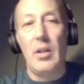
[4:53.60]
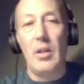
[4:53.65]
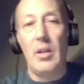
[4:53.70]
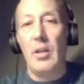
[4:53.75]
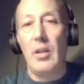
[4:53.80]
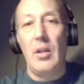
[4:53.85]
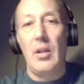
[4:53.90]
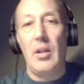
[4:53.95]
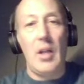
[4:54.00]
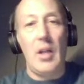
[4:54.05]

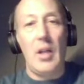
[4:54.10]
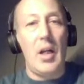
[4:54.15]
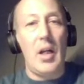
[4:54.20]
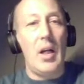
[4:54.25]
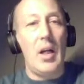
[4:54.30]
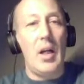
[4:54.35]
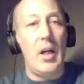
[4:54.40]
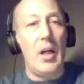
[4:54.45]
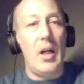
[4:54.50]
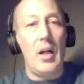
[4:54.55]

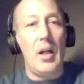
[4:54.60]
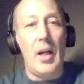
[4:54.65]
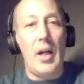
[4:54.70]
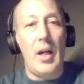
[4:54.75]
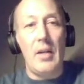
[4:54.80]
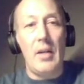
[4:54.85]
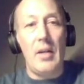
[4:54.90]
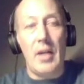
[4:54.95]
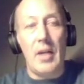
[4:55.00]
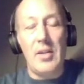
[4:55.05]
Uh, I, I
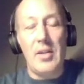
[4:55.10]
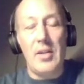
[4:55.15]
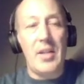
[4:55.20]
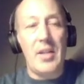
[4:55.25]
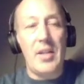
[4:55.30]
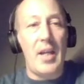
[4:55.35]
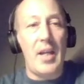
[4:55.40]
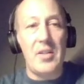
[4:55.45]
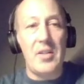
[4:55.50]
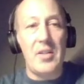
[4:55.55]
just can't
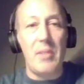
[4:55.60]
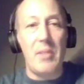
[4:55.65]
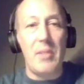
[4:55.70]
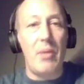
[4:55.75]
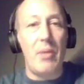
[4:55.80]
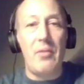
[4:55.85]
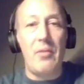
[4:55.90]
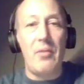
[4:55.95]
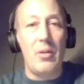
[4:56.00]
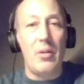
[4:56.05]
see
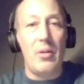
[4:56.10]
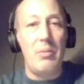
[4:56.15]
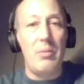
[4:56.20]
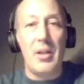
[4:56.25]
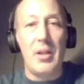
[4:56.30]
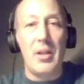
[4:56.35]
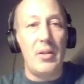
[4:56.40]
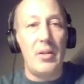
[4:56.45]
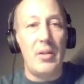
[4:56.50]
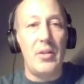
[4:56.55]
Buffalo being able
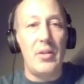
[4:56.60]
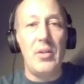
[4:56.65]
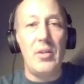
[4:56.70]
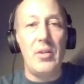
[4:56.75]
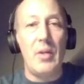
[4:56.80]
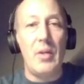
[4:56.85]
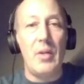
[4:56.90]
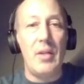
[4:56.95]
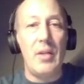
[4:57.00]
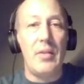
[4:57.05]
to do
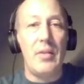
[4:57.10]
anything.